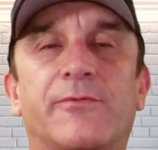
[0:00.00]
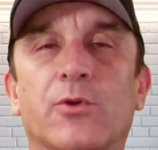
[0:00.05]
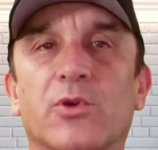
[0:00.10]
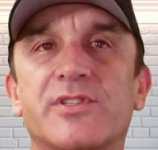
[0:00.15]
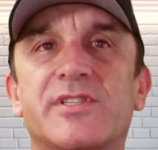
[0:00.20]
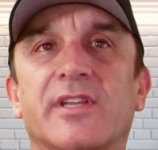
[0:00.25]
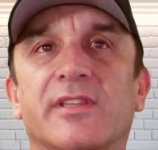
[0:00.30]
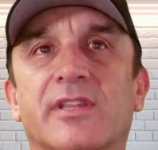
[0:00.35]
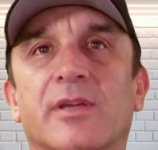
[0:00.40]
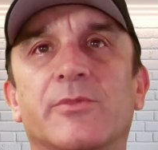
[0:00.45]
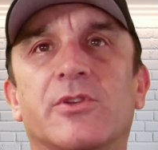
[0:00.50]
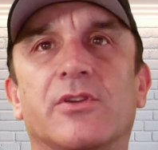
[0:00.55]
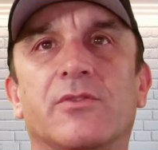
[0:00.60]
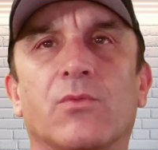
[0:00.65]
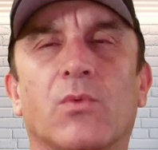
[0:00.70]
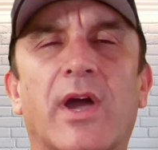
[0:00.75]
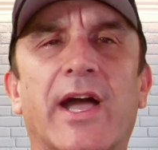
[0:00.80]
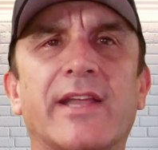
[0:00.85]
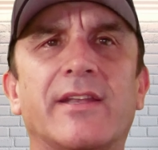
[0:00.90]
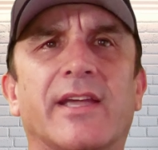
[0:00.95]
forcing them to
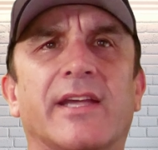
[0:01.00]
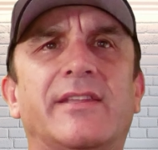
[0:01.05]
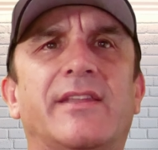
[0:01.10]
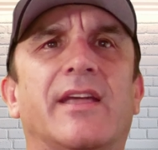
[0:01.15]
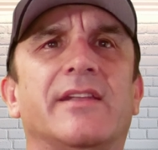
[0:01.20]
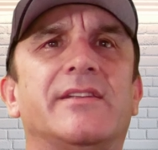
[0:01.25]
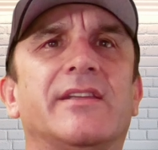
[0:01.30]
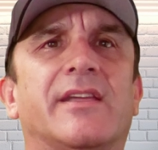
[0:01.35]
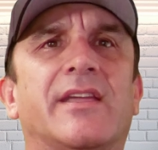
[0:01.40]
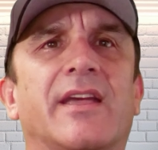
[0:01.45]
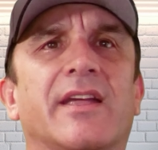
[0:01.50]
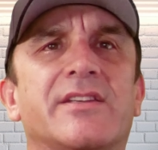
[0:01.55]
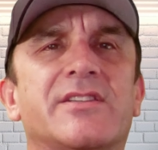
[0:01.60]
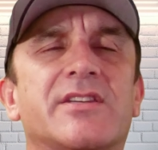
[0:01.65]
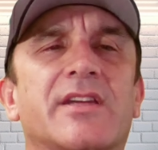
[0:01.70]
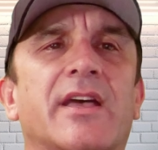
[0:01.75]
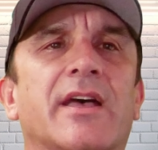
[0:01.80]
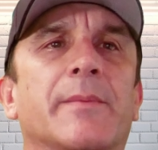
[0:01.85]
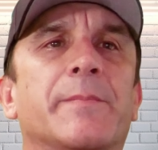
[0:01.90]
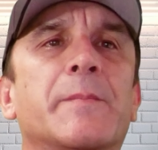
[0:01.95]
ride like that to
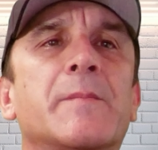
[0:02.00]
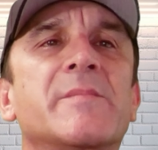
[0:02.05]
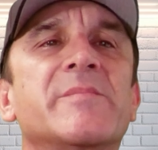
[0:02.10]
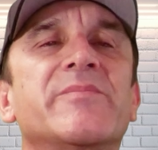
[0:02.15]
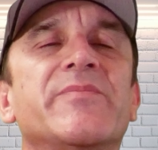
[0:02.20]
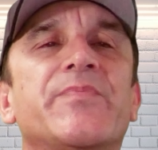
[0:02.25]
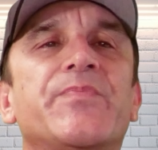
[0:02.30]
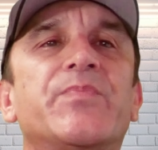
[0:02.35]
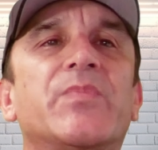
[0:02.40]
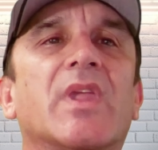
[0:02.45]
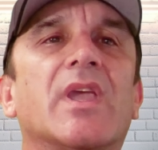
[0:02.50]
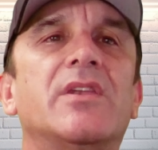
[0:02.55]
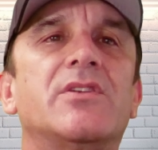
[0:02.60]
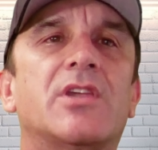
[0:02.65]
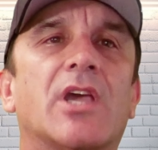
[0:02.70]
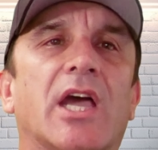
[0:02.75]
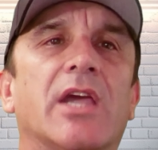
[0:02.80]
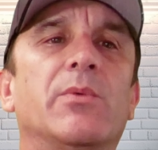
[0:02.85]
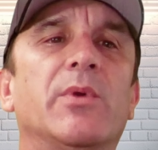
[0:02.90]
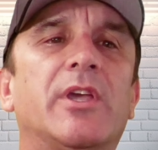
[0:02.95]
catch up.
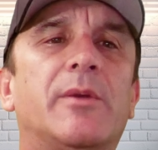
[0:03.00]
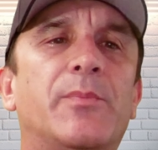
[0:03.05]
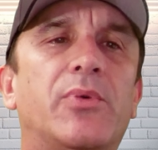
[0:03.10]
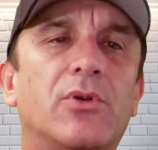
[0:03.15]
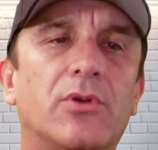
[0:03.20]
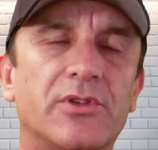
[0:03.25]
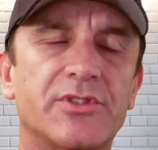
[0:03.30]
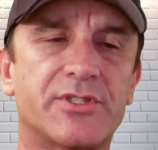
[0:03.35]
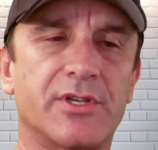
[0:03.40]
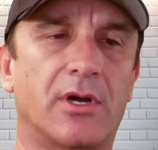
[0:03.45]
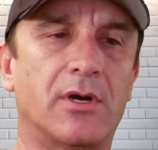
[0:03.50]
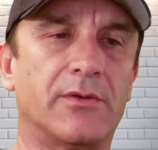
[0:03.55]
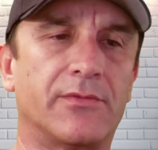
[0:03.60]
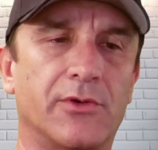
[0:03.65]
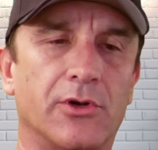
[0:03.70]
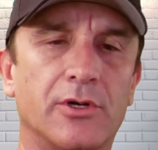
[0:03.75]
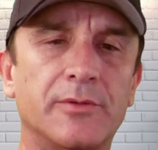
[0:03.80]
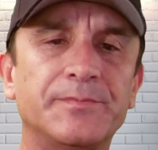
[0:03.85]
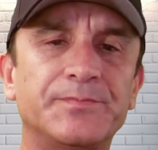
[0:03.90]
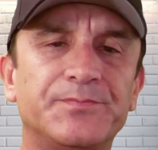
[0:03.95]
Tyreek pulls
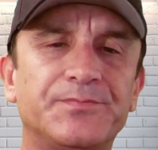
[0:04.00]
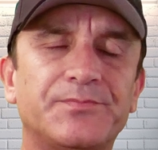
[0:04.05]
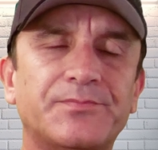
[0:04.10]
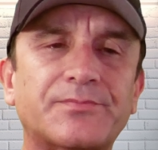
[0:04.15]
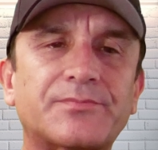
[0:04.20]
over